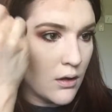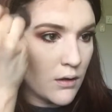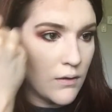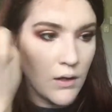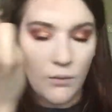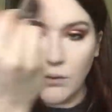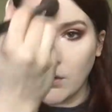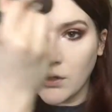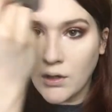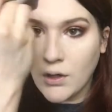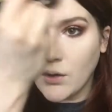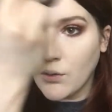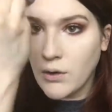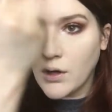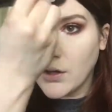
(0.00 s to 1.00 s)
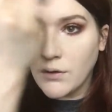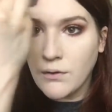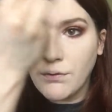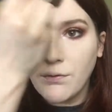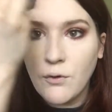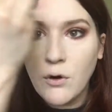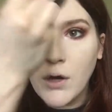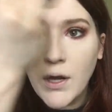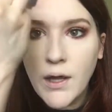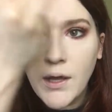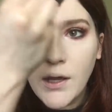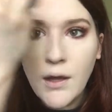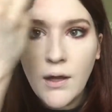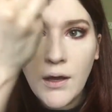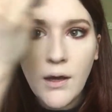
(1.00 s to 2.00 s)
And then we're gonna go along the
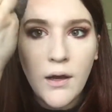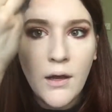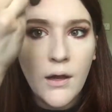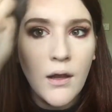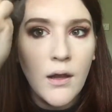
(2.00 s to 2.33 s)
forehead.